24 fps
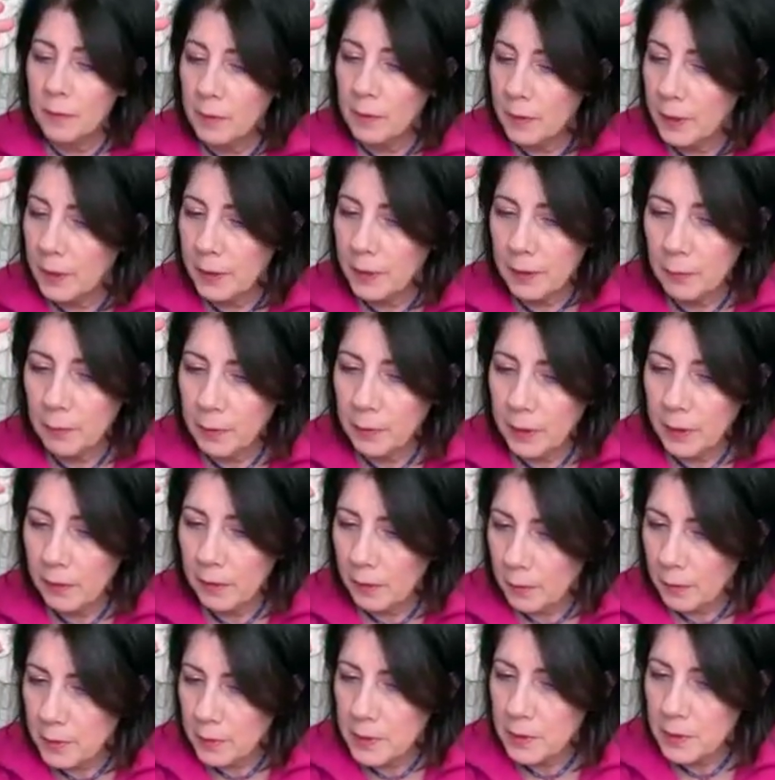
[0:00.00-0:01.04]
anything we need to
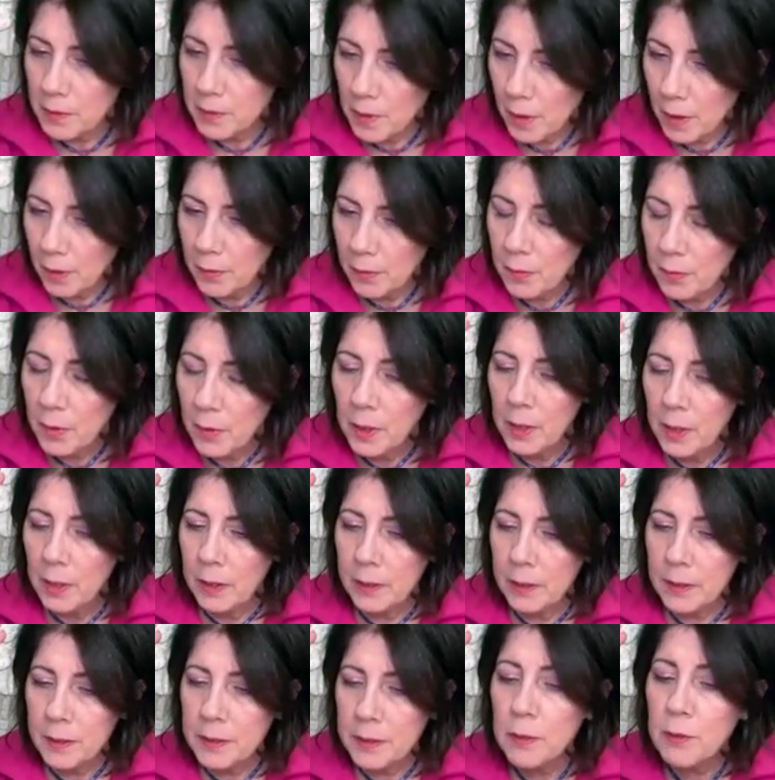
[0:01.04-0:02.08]
know is no
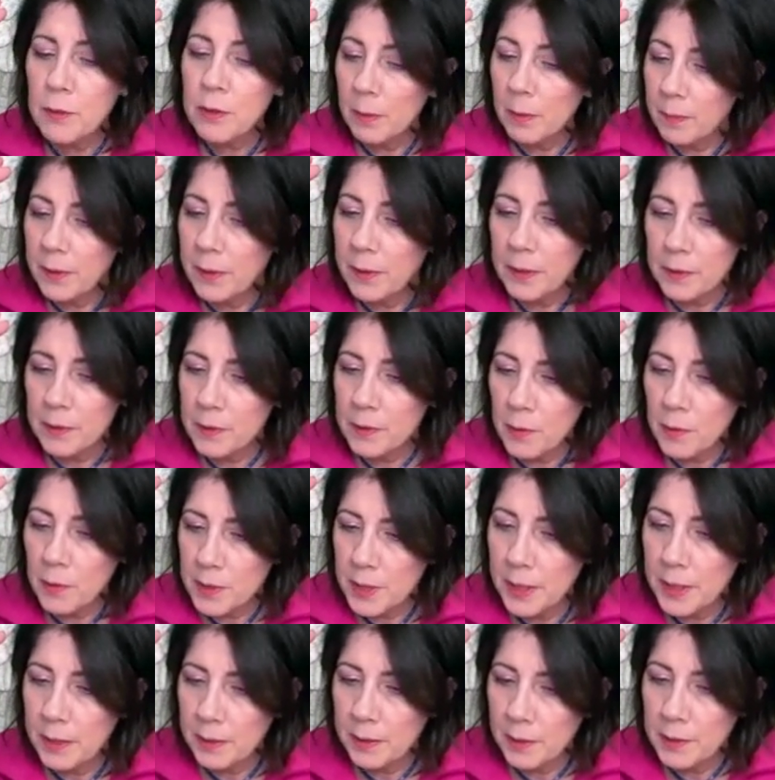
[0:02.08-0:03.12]
uh, is there something
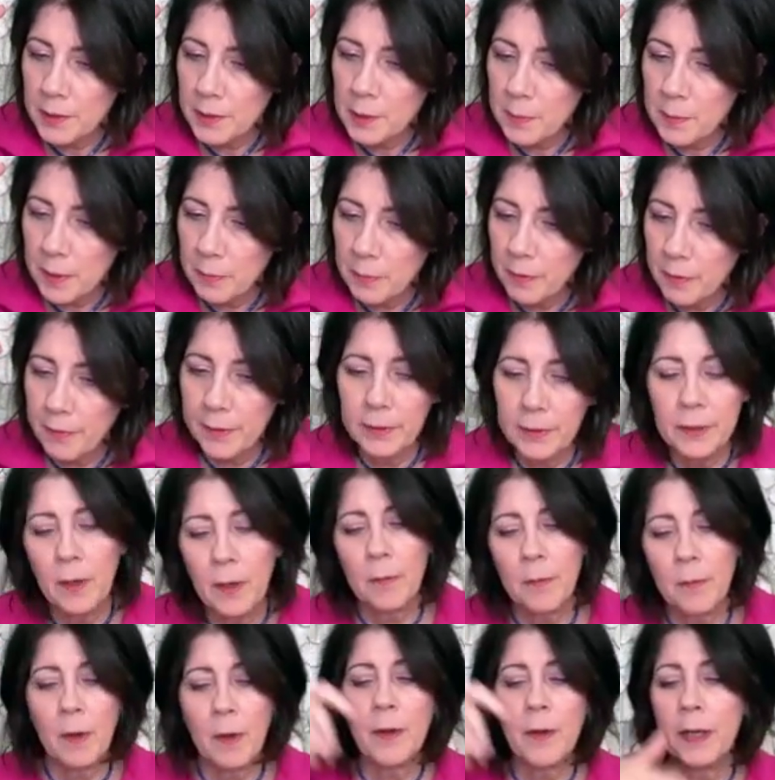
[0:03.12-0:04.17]
associated to this memory field no
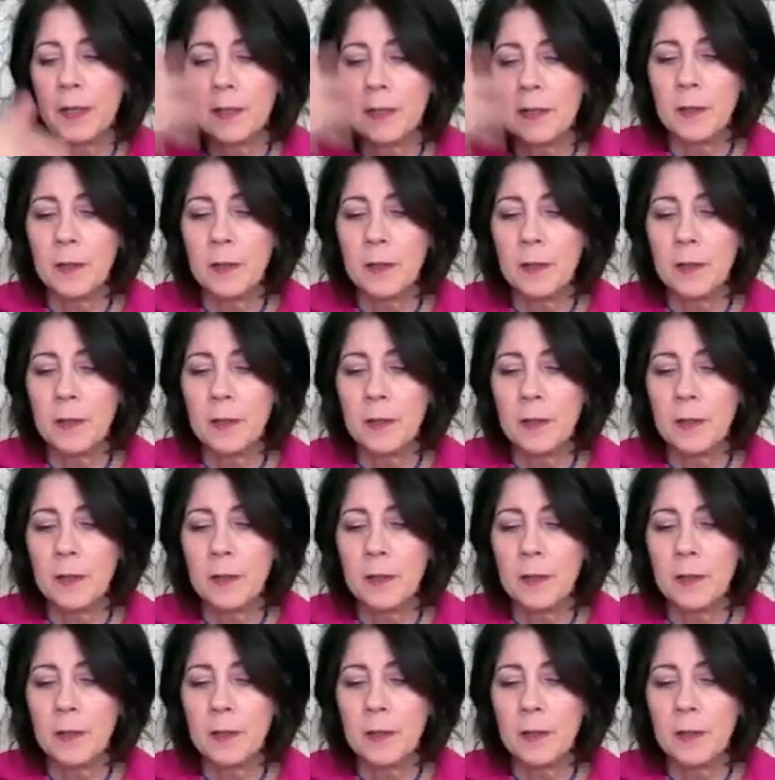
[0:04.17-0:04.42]
all right so